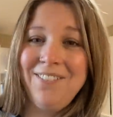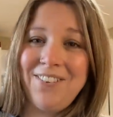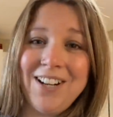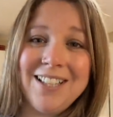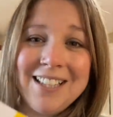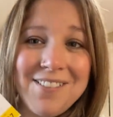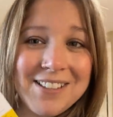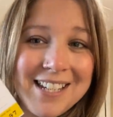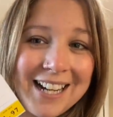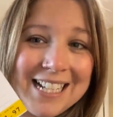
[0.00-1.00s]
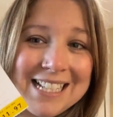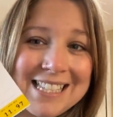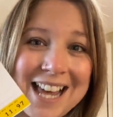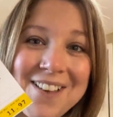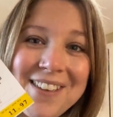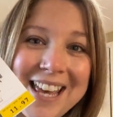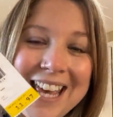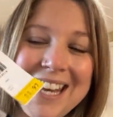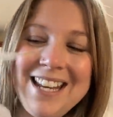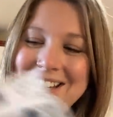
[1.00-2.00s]
For
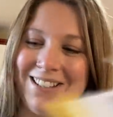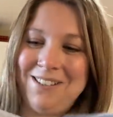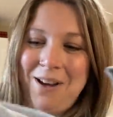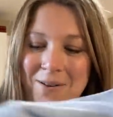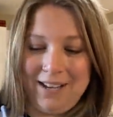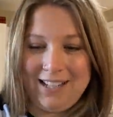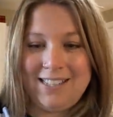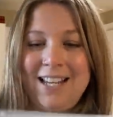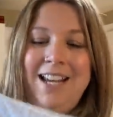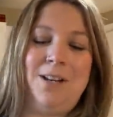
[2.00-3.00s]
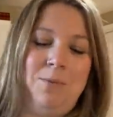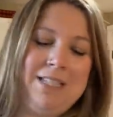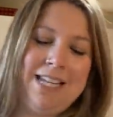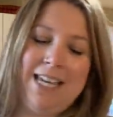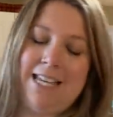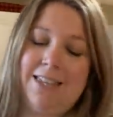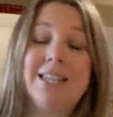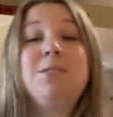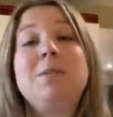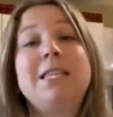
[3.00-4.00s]
$11.97. So excited. What did I get?
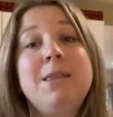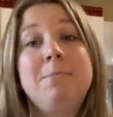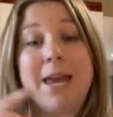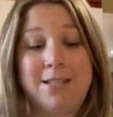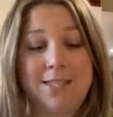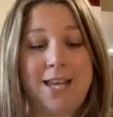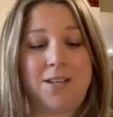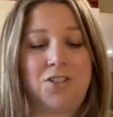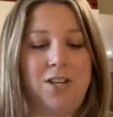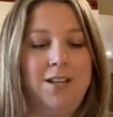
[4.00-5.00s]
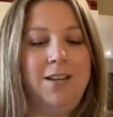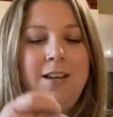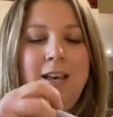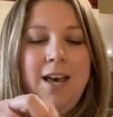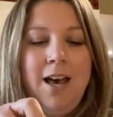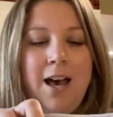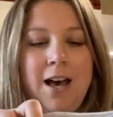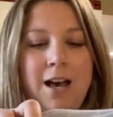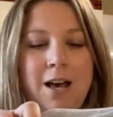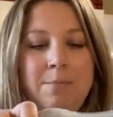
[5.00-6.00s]
This was in the men's section.
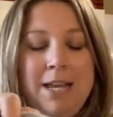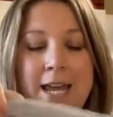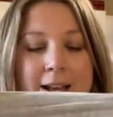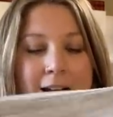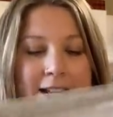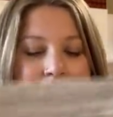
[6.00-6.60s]
And I got